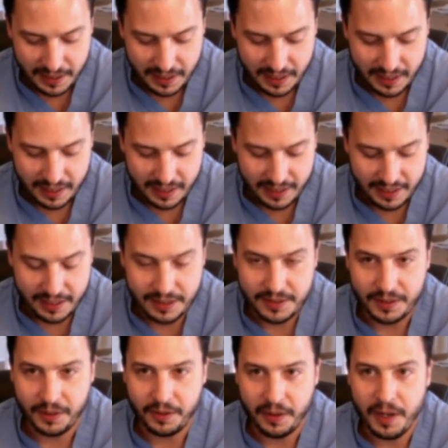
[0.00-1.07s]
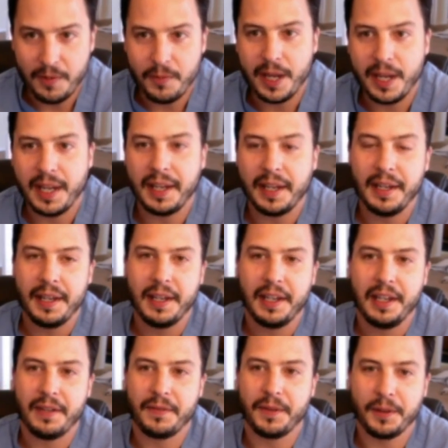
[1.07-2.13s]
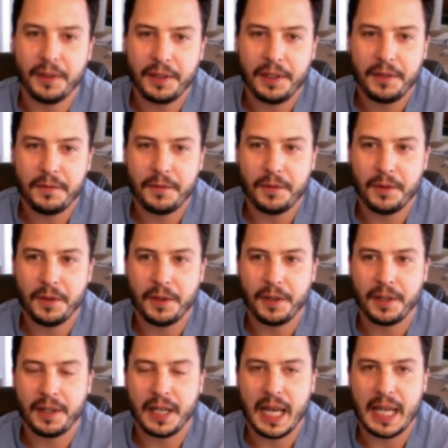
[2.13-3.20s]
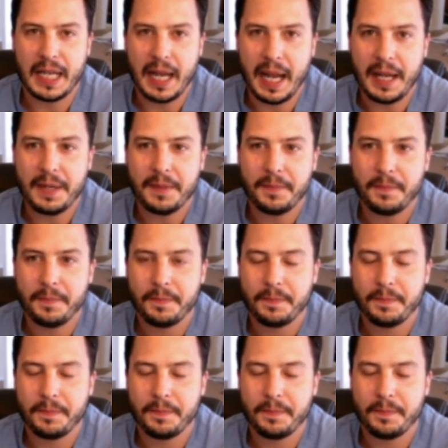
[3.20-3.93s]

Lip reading: and it's a great way if you're looking for an item,